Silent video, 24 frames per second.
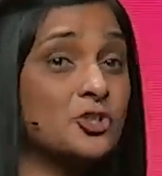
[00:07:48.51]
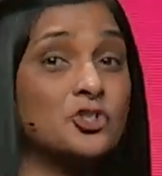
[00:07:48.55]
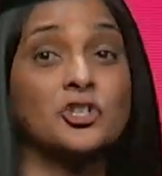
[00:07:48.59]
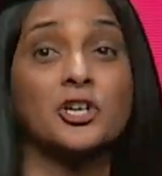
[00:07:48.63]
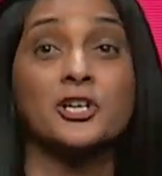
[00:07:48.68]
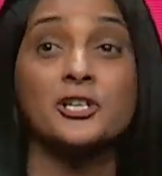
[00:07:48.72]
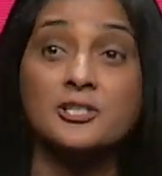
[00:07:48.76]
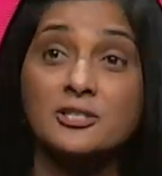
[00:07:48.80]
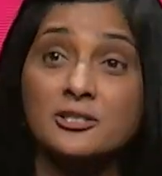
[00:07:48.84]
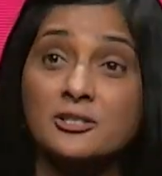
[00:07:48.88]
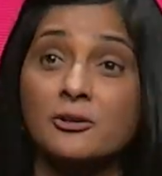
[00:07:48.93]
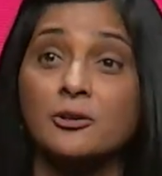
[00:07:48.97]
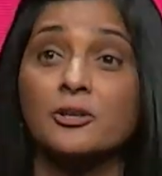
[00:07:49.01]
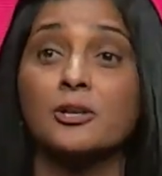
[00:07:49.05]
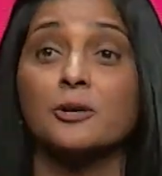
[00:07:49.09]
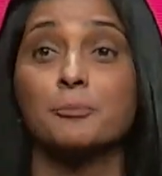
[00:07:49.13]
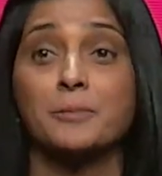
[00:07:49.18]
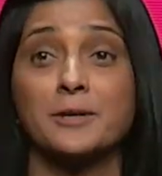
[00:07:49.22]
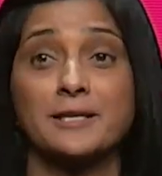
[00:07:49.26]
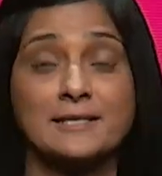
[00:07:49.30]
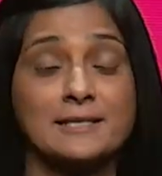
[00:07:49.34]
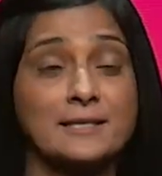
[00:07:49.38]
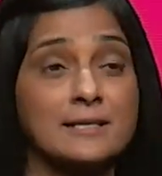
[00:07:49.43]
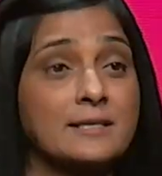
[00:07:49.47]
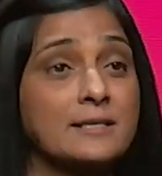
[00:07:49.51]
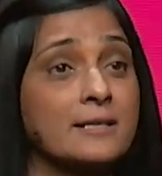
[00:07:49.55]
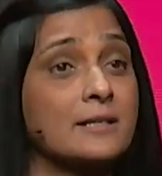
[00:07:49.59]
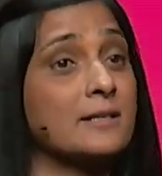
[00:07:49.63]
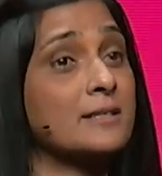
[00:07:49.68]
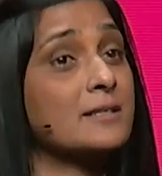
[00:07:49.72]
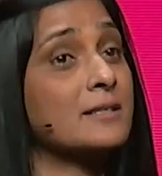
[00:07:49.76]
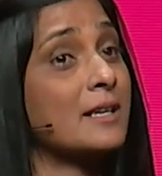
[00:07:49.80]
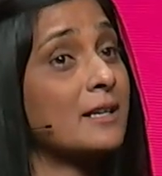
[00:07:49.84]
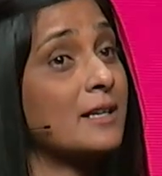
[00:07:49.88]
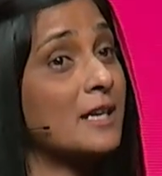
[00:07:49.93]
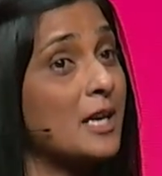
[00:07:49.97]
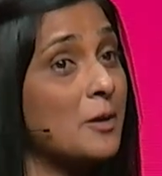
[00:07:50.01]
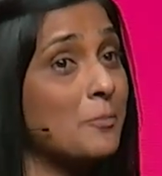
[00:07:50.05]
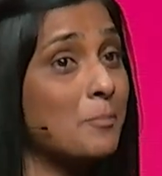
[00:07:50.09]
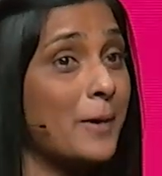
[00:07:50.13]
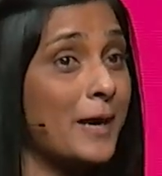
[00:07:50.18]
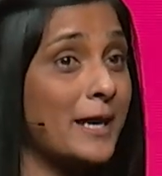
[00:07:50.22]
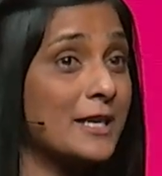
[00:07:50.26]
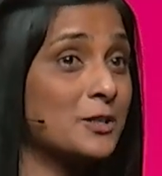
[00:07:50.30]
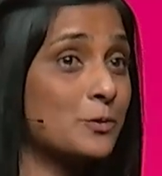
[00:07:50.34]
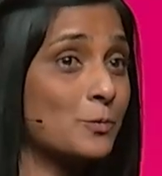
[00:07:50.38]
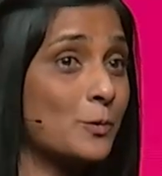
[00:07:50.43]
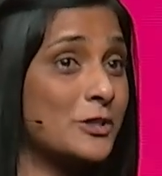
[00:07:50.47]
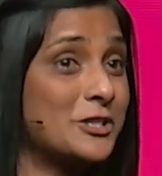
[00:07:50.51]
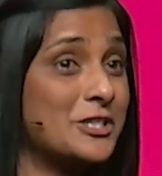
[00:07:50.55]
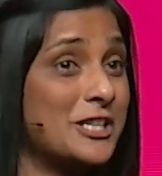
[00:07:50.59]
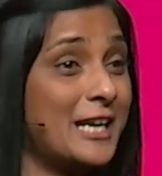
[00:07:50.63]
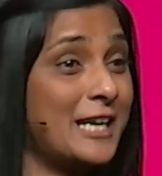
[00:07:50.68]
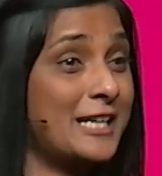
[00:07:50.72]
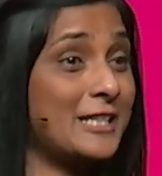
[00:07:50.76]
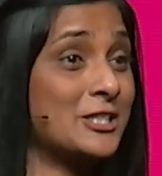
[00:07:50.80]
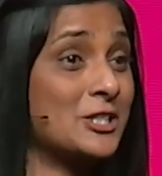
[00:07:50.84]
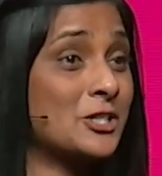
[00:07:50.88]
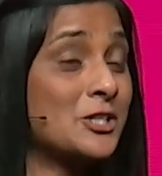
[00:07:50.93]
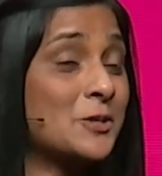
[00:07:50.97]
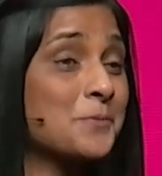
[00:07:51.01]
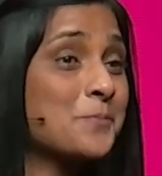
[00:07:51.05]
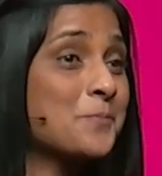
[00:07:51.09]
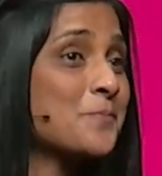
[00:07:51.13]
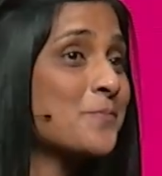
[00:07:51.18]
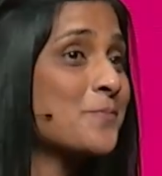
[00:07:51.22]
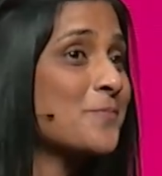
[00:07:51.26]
just so your businesses can keep pace with change.